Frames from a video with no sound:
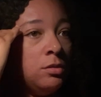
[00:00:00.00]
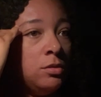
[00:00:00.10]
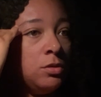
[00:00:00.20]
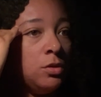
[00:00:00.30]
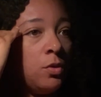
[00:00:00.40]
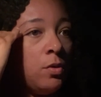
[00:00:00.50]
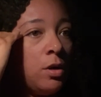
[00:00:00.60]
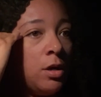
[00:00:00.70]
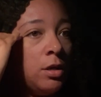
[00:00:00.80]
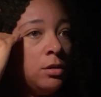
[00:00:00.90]
and so
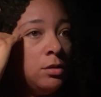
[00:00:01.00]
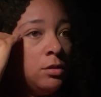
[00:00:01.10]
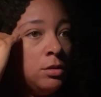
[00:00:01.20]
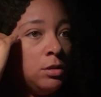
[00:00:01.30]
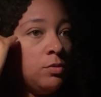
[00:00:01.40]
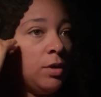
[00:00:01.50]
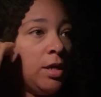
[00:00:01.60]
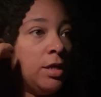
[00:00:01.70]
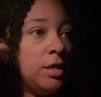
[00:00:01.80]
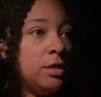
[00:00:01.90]
on, see what I
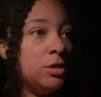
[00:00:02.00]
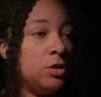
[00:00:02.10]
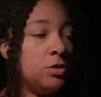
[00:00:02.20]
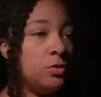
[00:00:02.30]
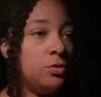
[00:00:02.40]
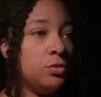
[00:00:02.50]
get into.